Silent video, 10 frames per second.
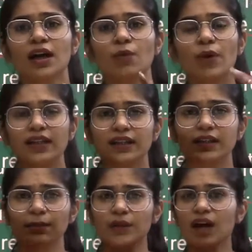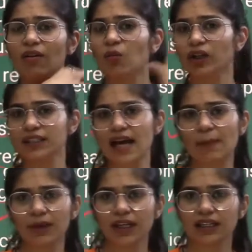whether it be what is
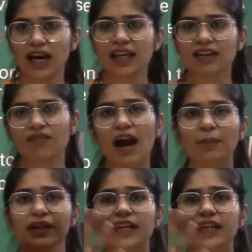happening in our environment.